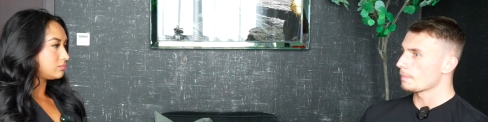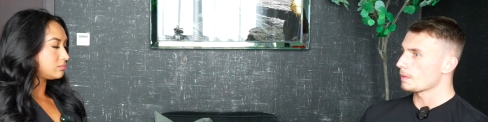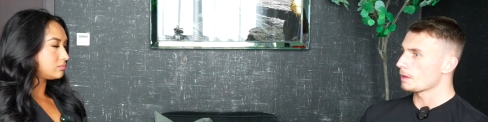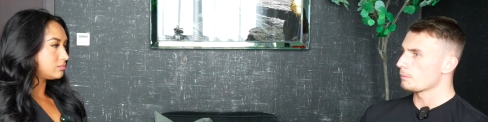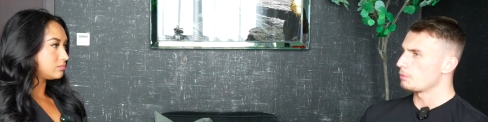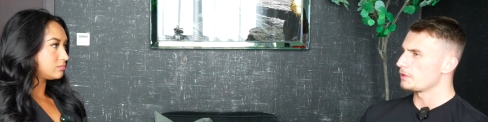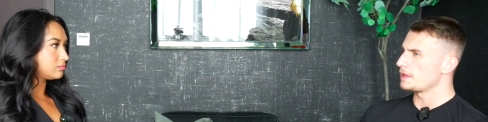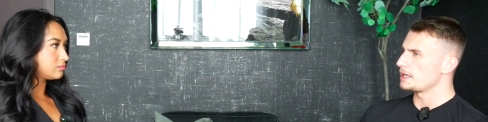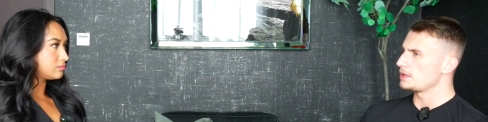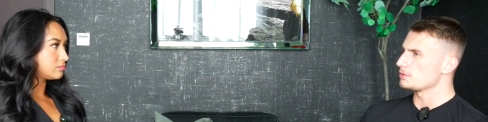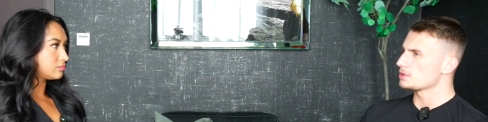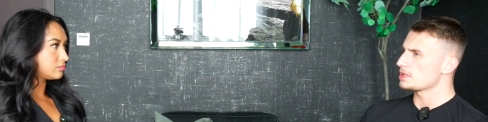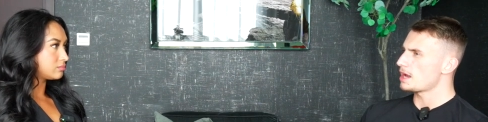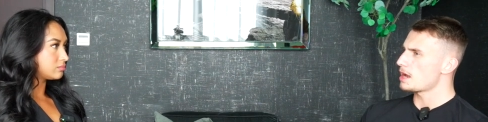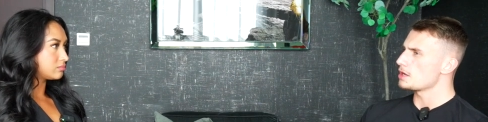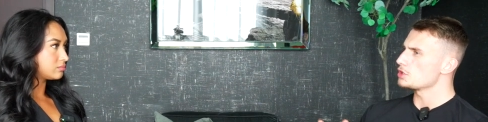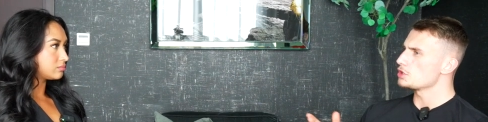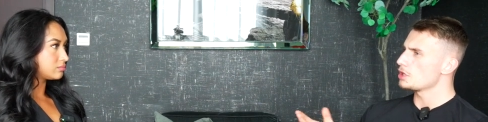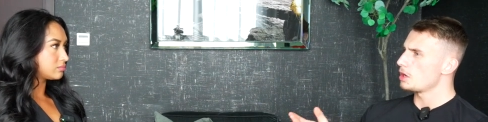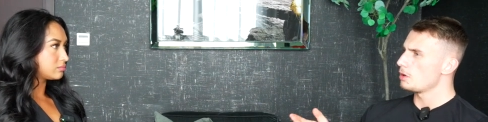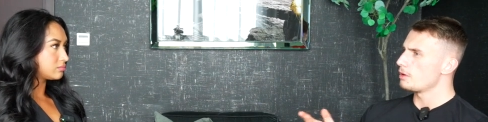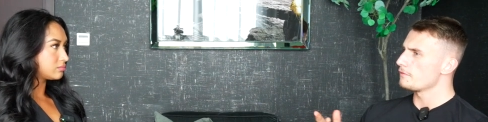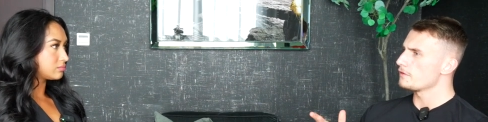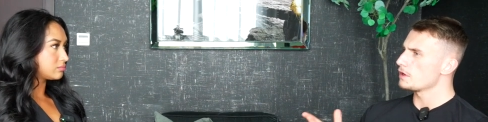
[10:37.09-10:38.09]
Speaker 1: But then he was like,
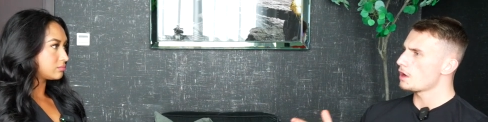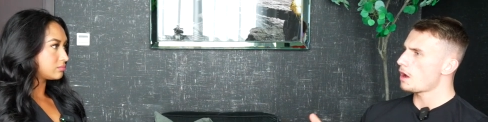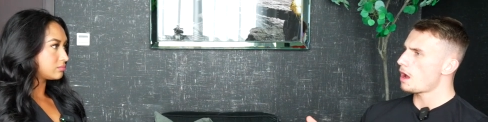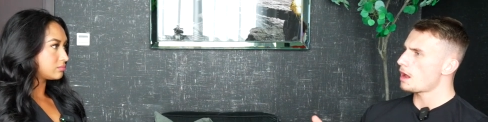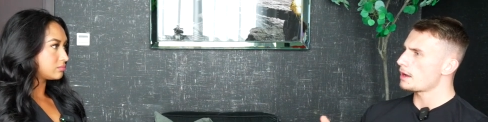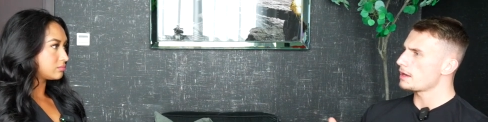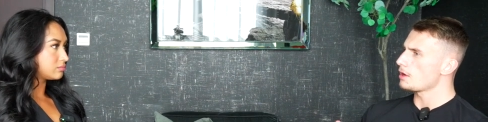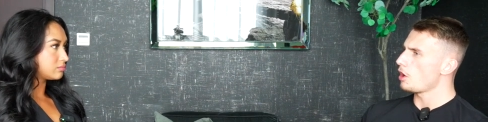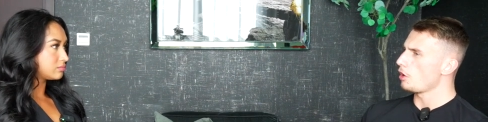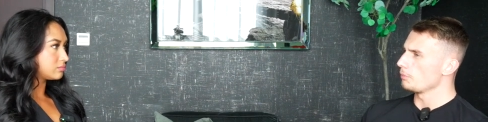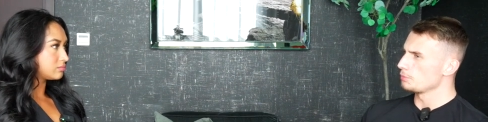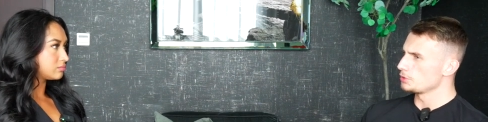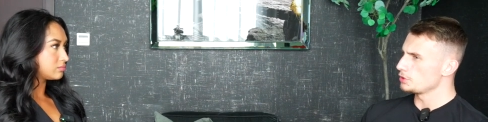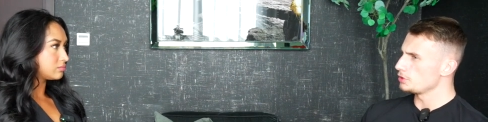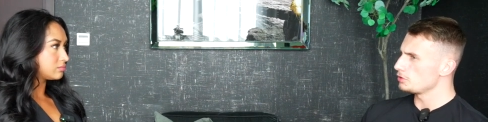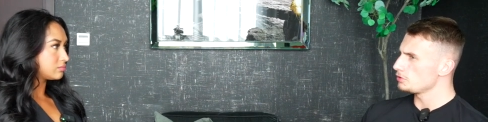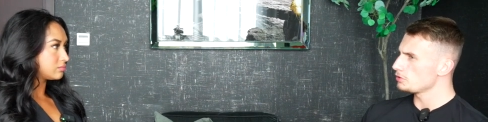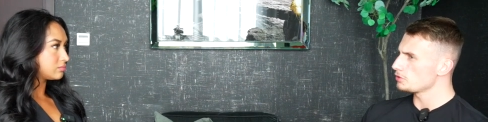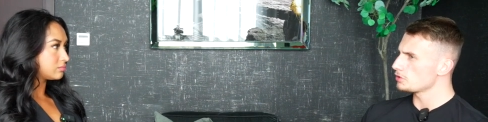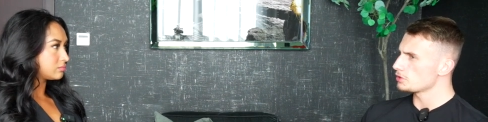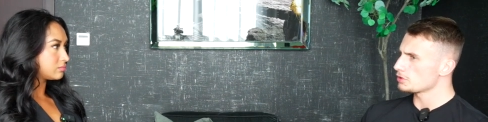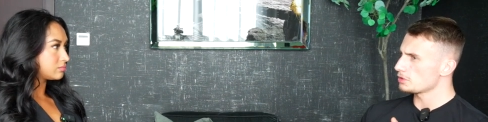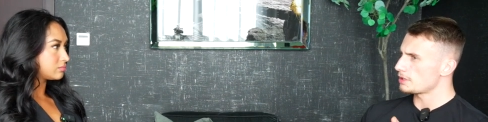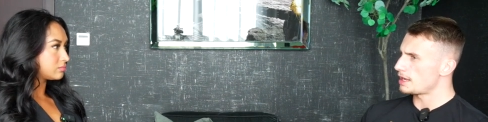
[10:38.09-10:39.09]
Joe, have you got any
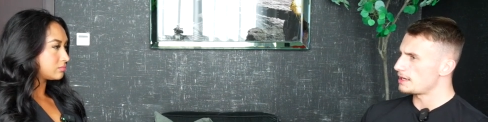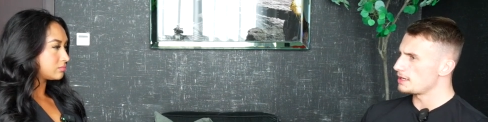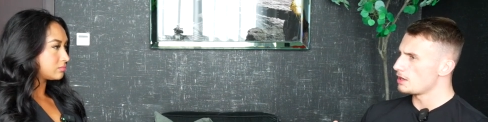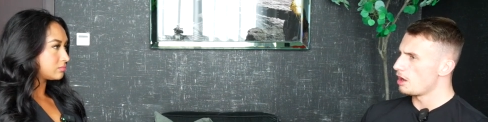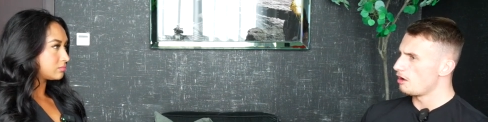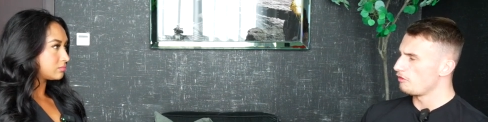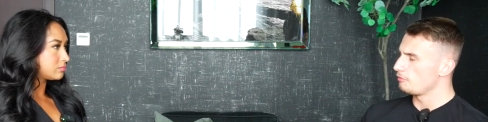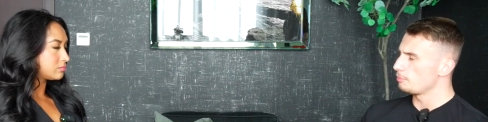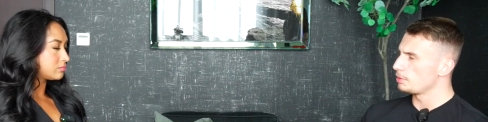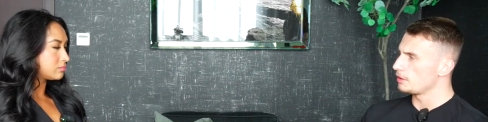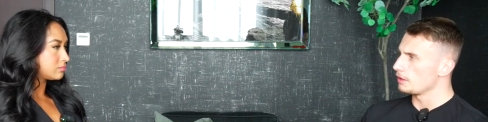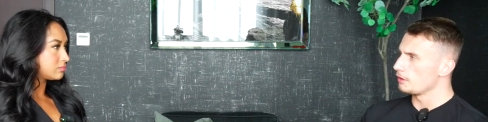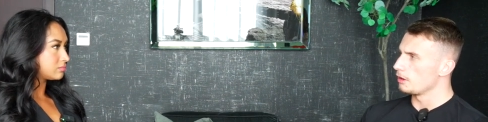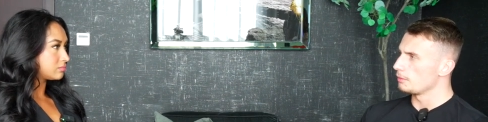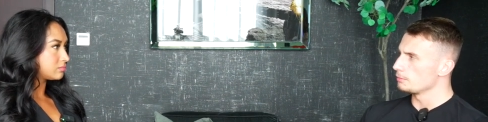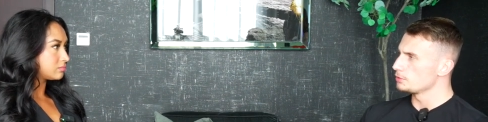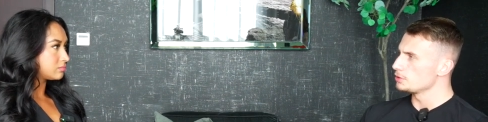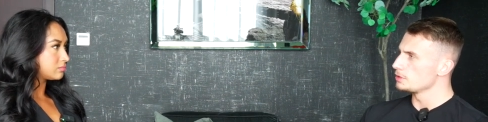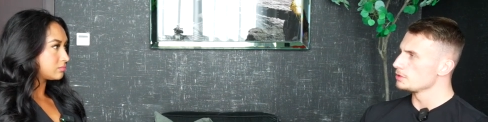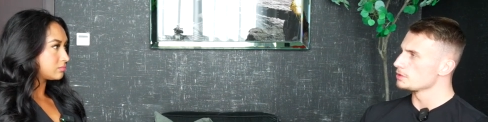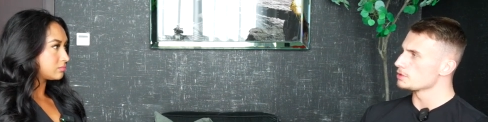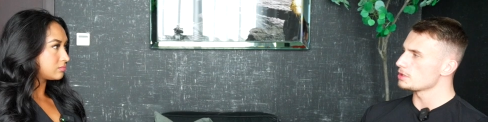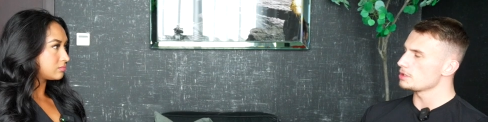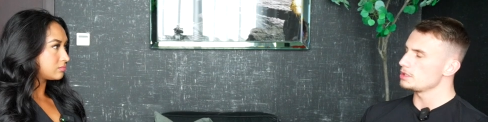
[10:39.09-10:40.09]
options, any off-plan
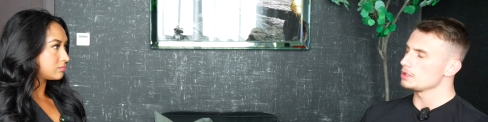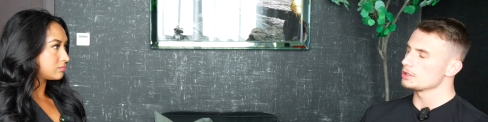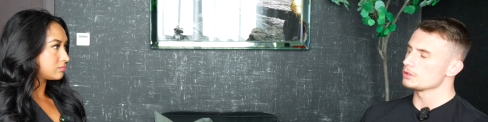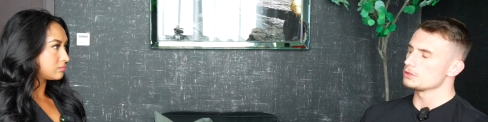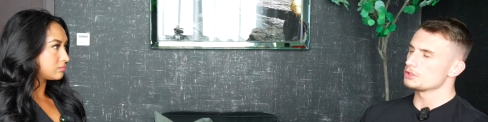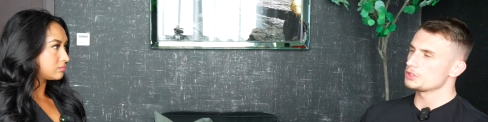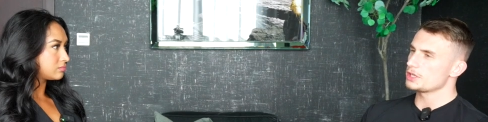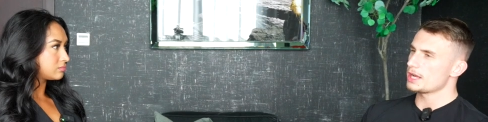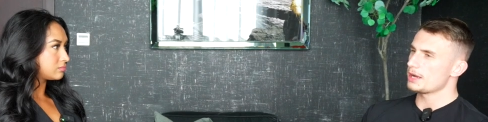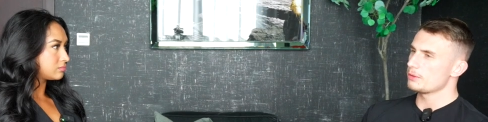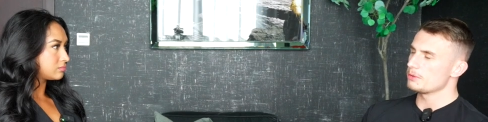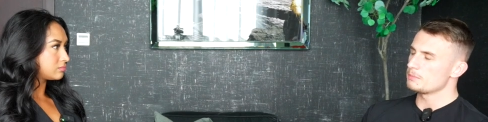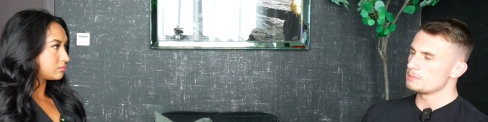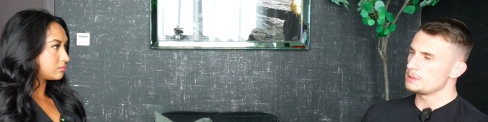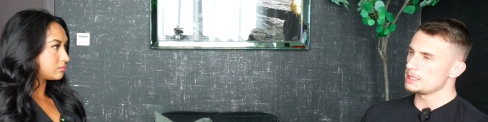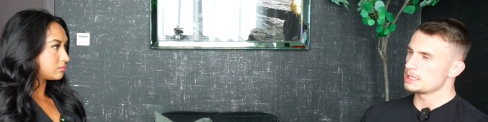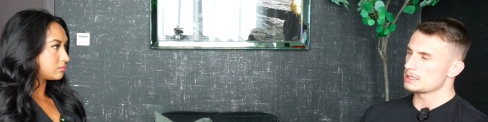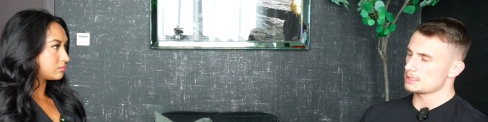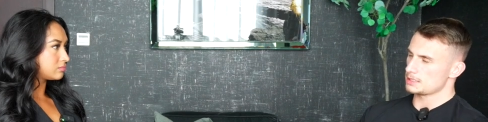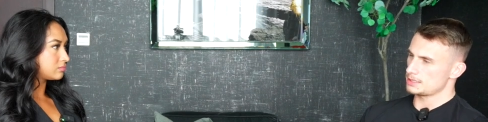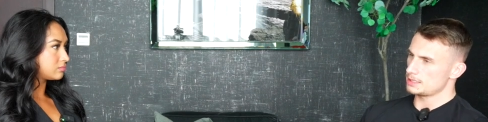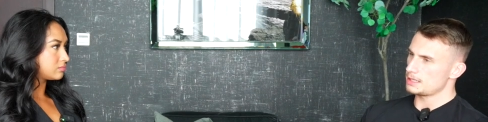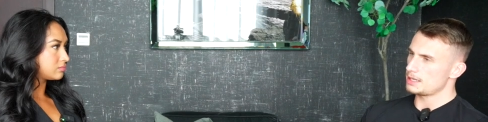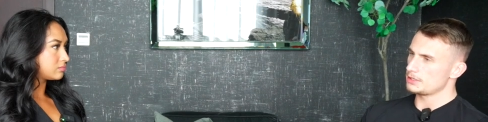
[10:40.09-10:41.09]
options that you can share with me?
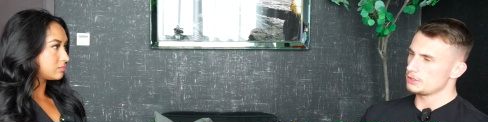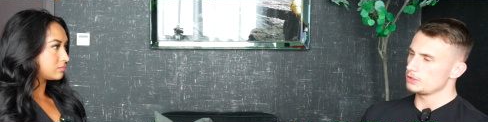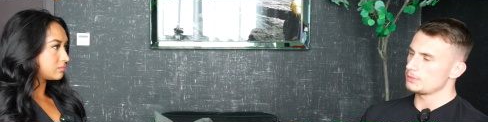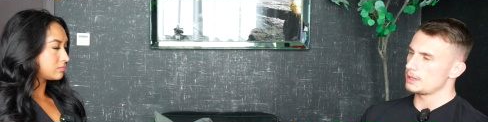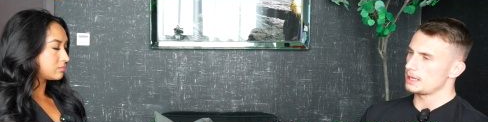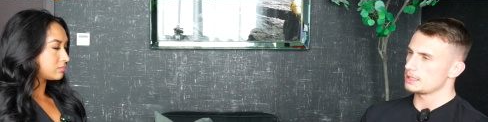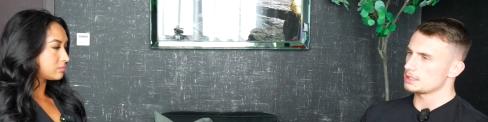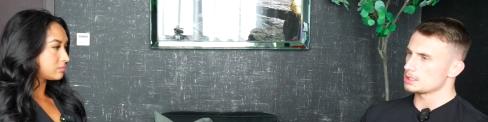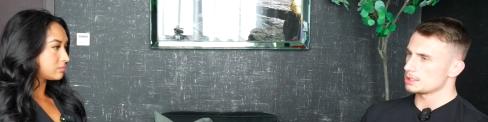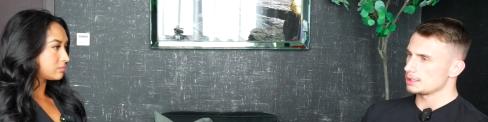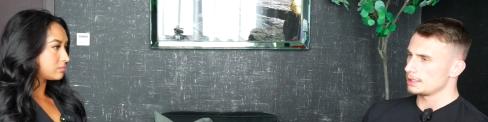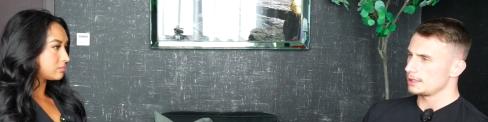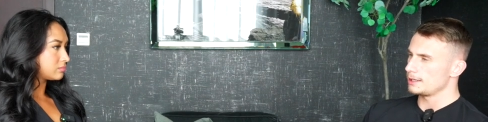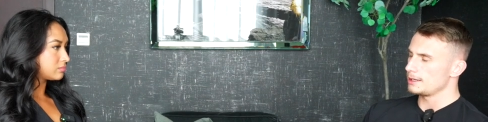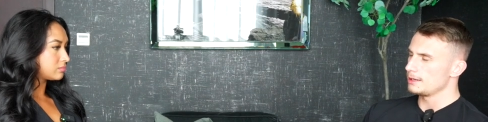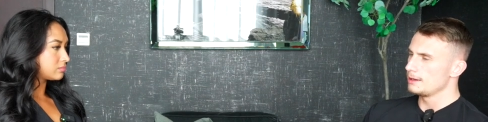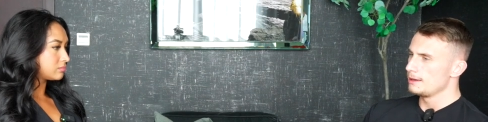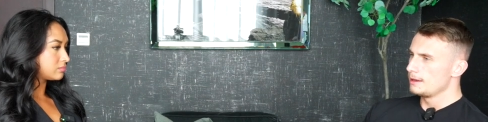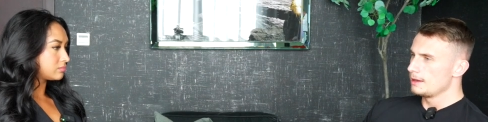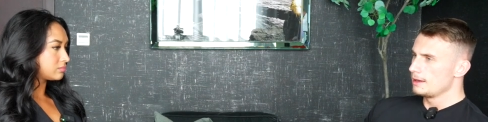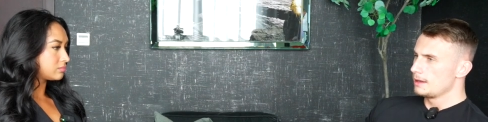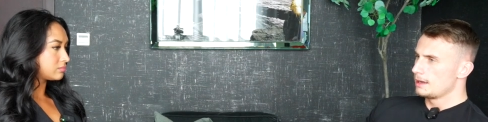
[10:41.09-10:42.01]
And I said, I do actually.